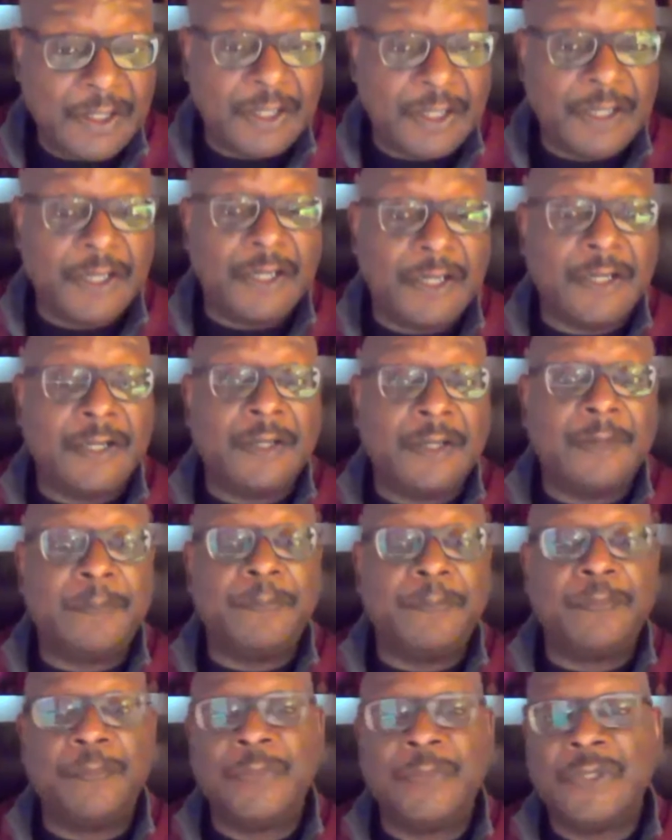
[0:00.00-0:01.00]

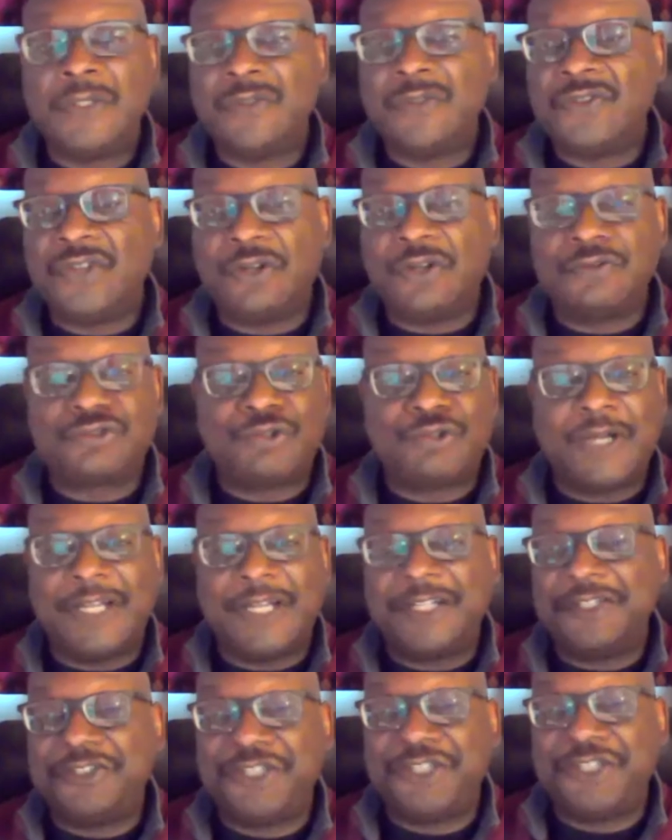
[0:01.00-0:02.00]
Don't
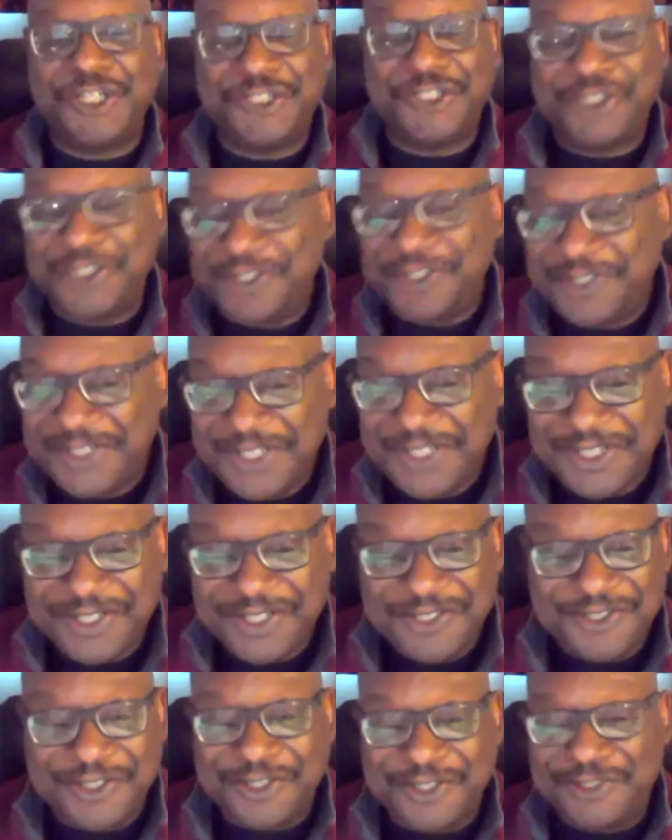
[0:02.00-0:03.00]
try to judge it.
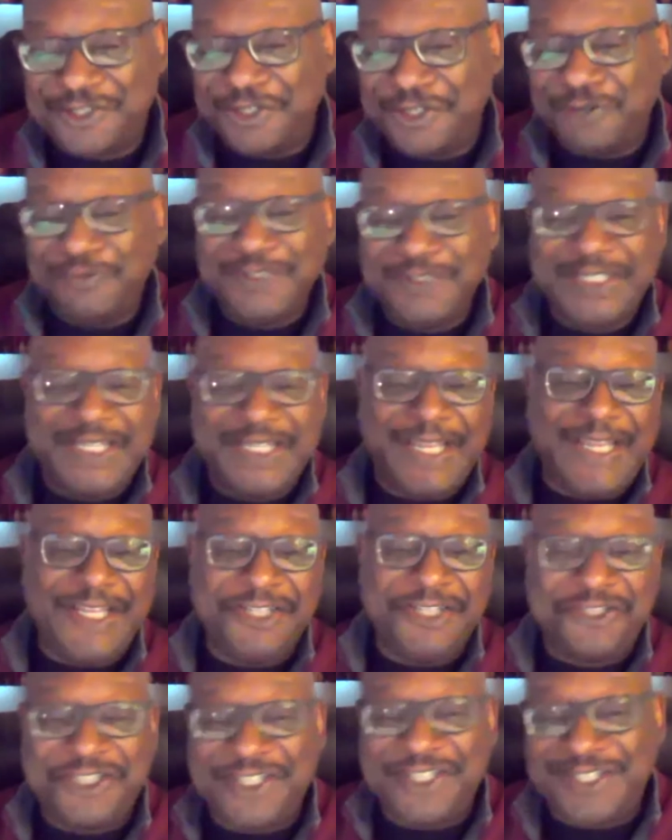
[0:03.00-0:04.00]
Don't
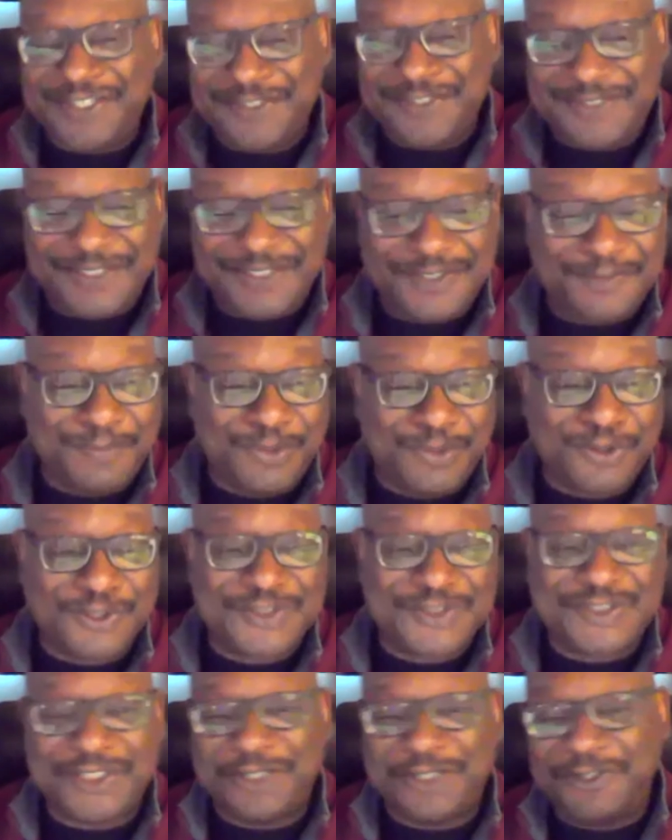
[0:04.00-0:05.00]
gauge it. Is this
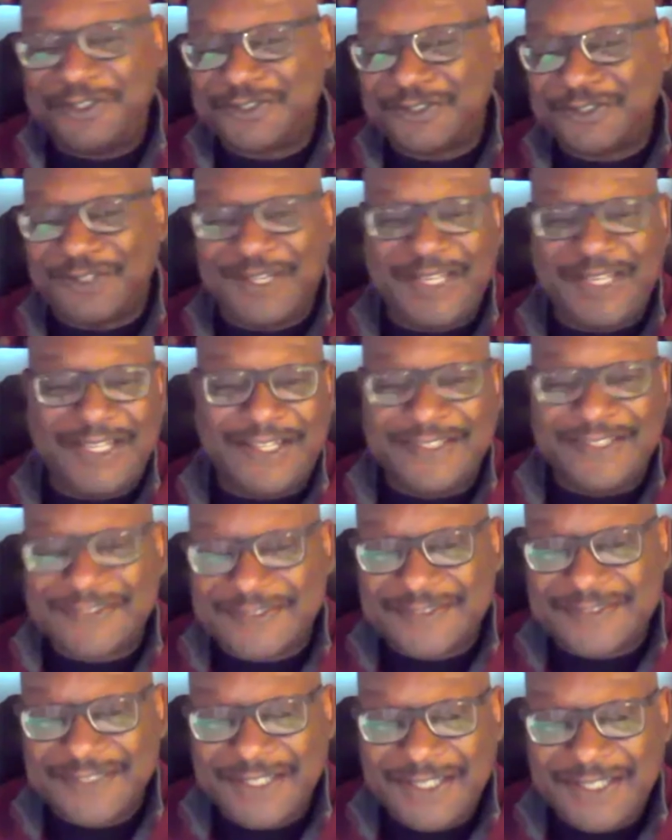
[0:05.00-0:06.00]
more serious or
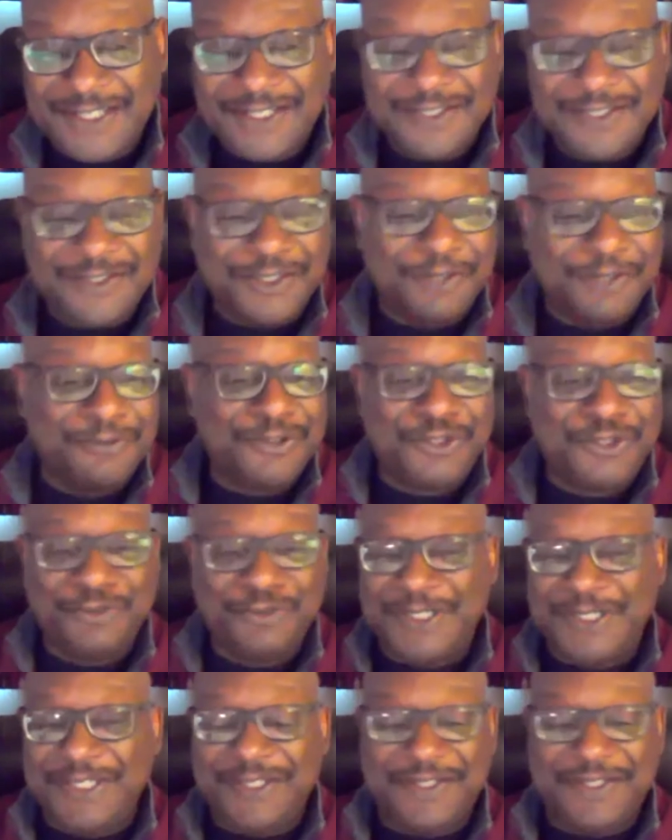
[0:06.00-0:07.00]
less? Don't
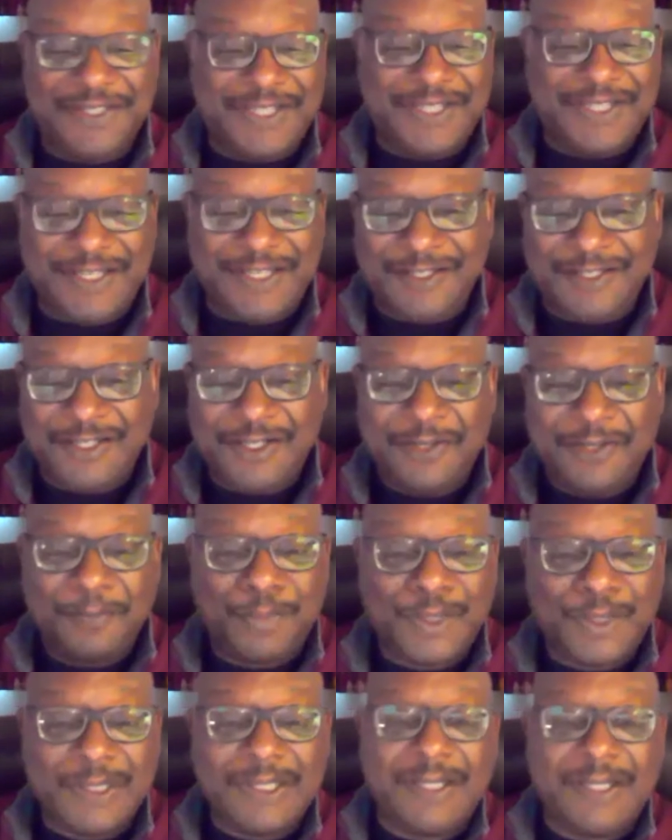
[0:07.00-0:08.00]
do any of that.
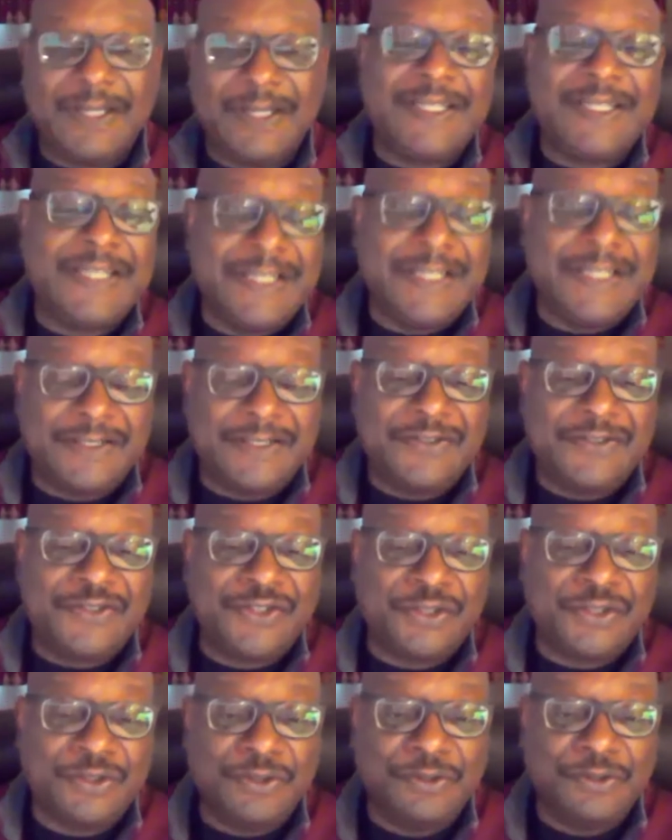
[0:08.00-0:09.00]
Plug
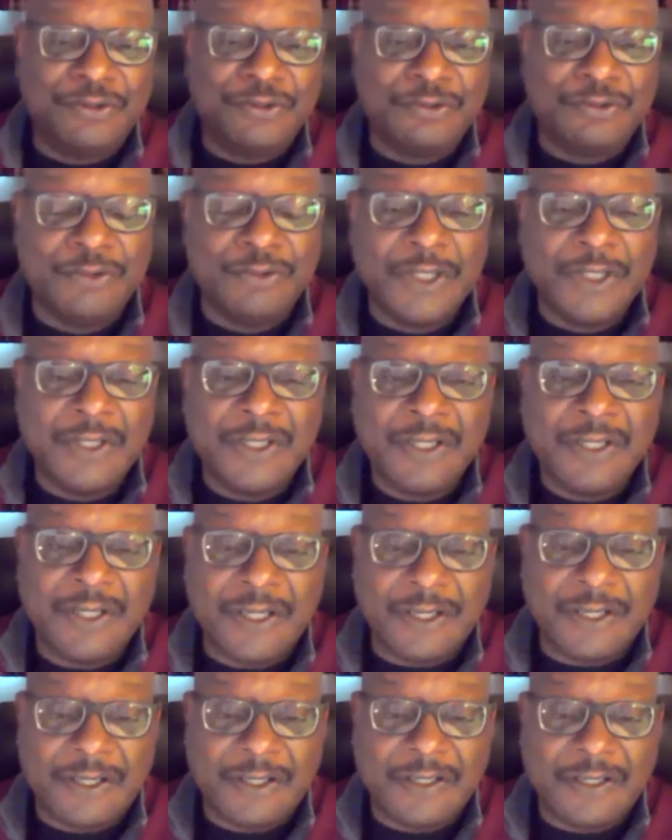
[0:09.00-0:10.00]
into
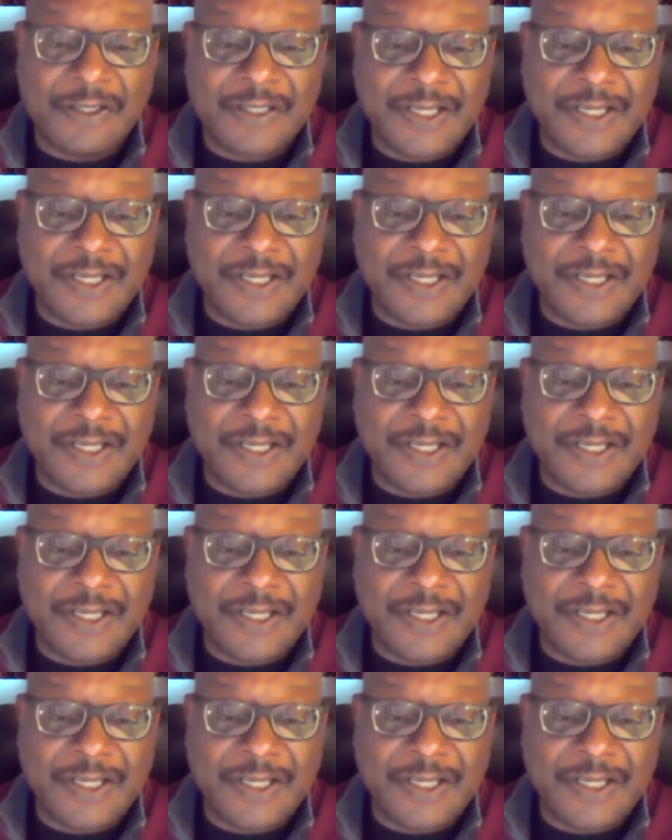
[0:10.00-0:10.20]
a